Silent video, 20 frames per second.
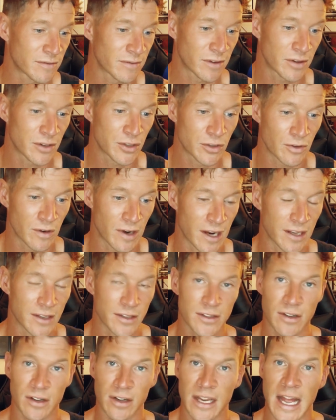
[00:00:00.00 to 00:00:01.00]
very dry
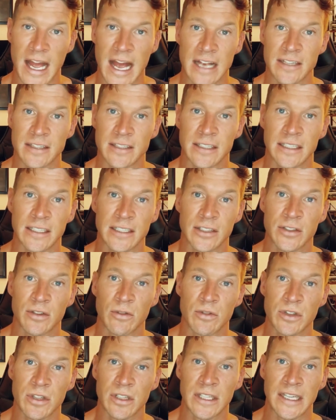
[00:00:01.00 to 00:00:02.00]
and sarcastic,
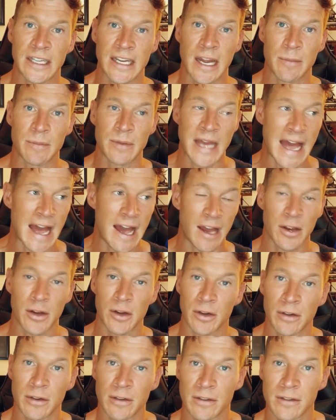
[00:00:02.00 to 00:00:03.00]
socially inept
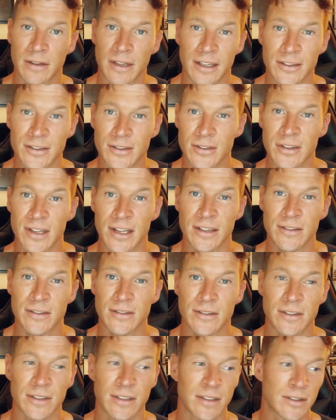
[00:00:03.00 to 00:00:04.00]
hacker that's, that
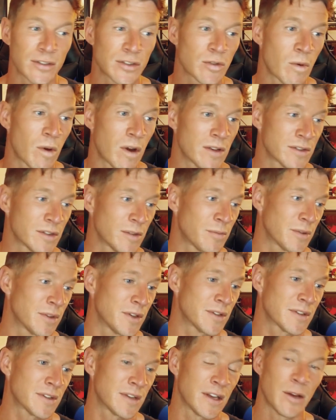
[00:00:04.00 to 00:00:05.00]
uh, squads up with
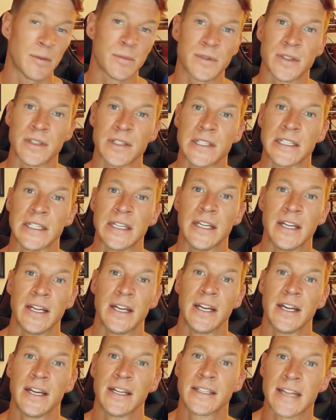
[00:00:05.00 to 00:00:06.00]
us and helps us
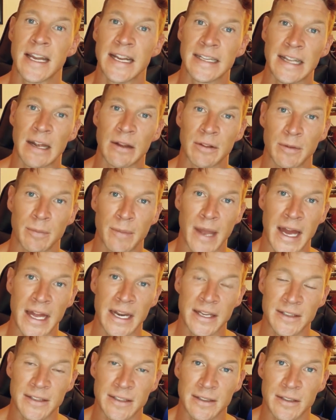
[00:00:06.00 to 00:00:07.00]
take down the
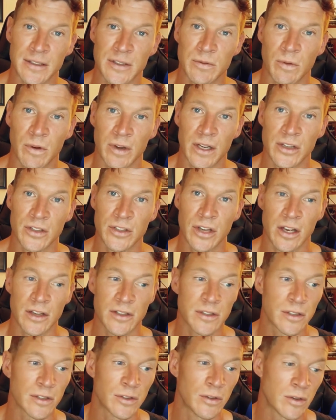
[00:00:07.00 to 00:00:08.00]
baddies in this one. And
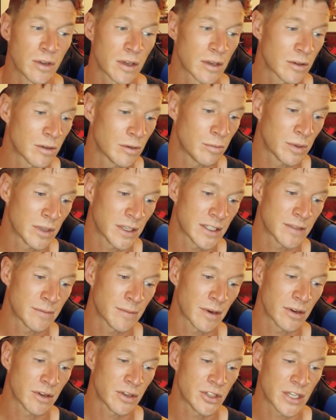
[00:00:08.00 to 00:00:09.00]
Jocelyn Hudon, who plays
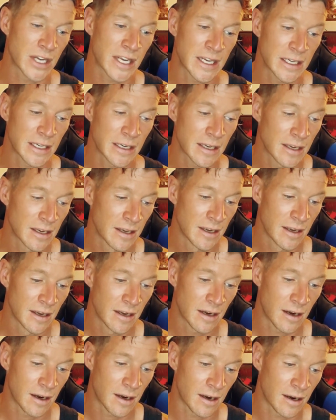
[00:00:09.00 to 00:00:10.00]
Mary Jane,
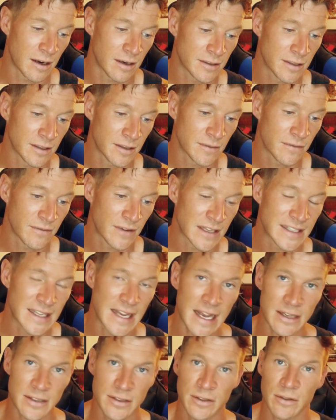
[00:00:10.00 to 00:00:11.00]
uh, did a
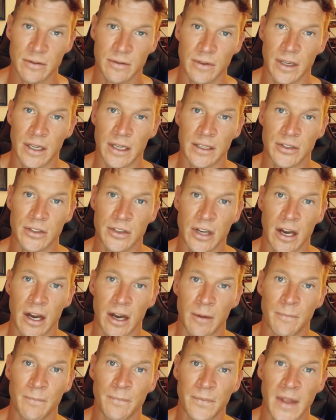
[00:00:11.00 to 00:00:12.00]
fantastic uh,
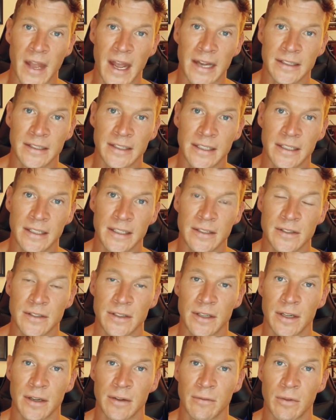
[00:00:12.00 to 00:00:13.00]
job acting as
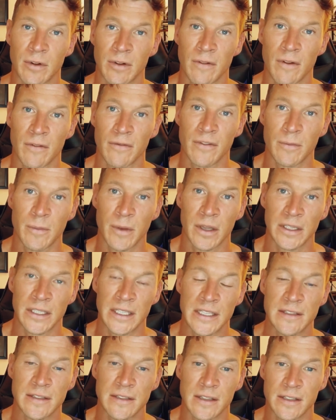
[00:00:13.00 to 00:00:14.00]
um, one of our female
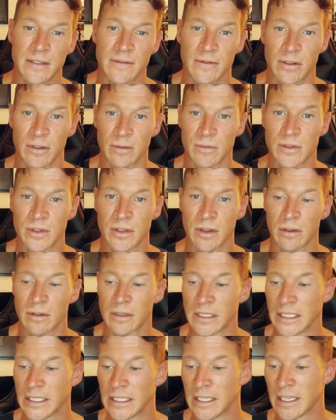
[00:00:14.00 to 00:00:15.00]
leads in this film. So
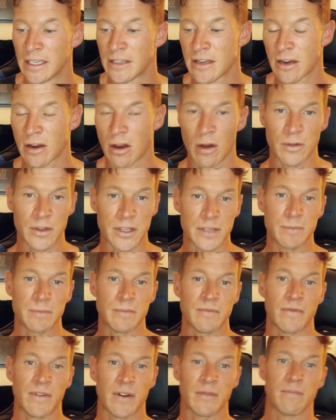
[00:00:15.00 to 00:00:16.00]
check all these
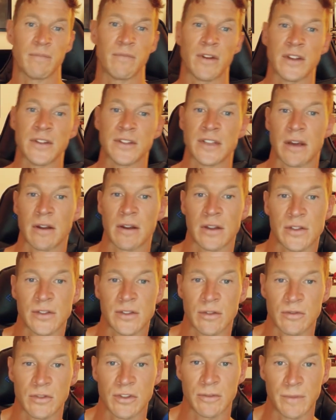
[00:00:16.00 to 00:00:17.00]
fun friends out on
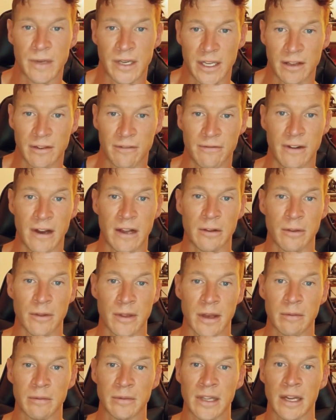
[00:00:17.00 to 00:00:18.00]
social media. Follow
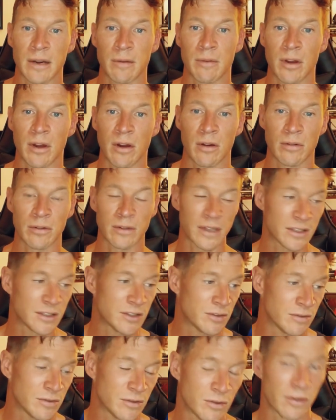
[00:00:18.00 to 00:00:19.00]
them. Let them know
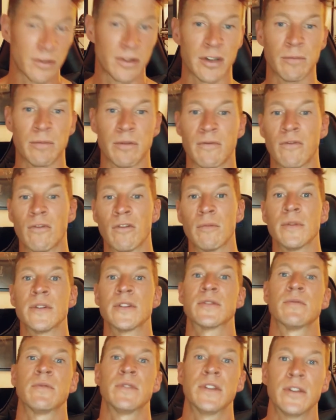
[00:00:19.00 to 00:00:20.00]
that you enjoyed their
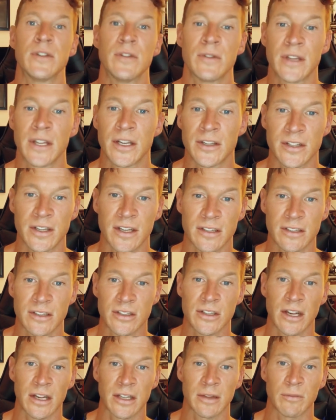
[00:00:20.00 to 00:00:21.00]
performance when you do get a chance
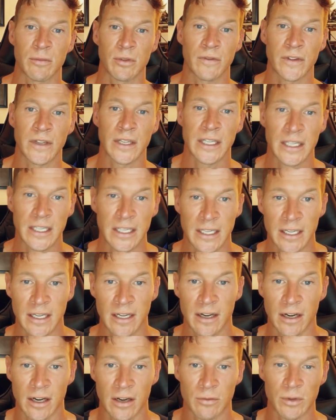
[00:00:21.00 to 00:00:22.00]
to check the movie.
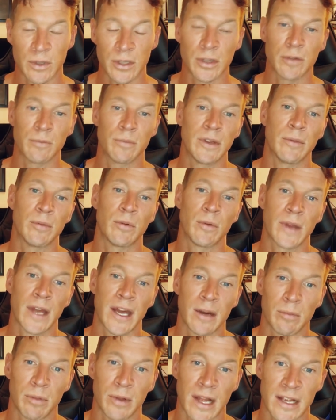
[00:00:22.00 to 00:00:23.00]
Uh, really good people. We
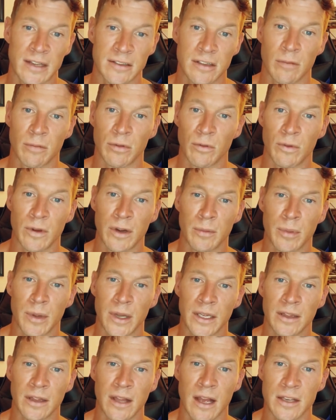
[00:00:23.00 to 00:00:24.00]
had a blast up in
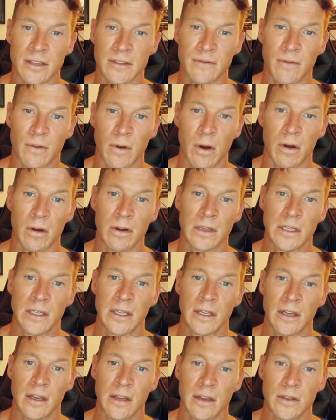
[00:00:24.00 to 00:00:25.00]
Winnipeg last fall.
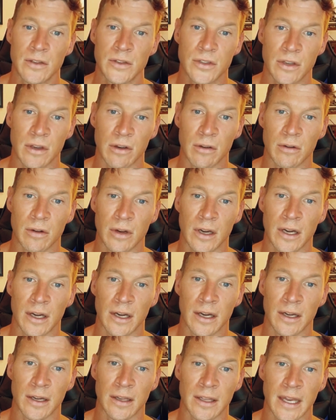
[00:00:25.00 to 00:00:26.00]
So
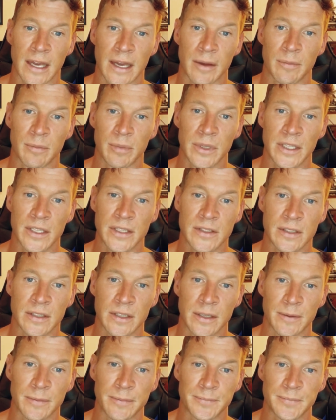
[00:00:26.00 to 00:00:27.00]
uh, yeah, please
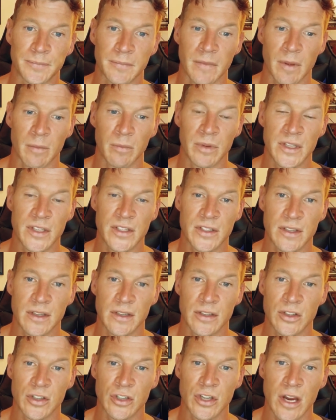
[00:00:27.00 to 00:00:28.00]
um, please
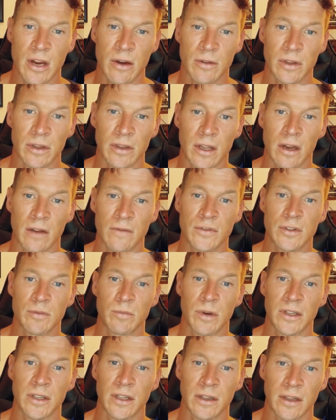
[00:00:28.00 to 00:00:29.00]
share the love,
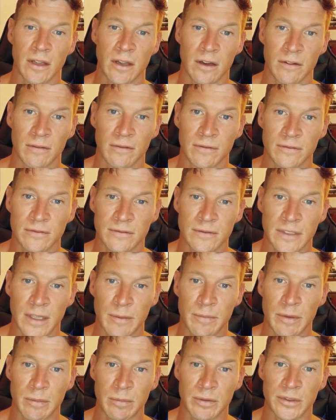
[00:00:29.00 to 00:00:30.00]
spread the love,
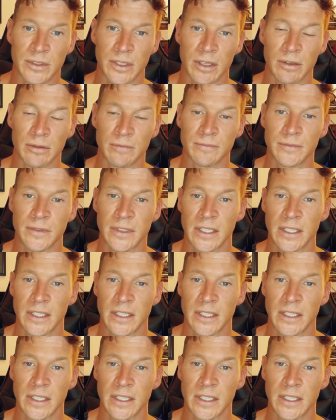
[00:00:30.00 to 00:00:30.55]
let people know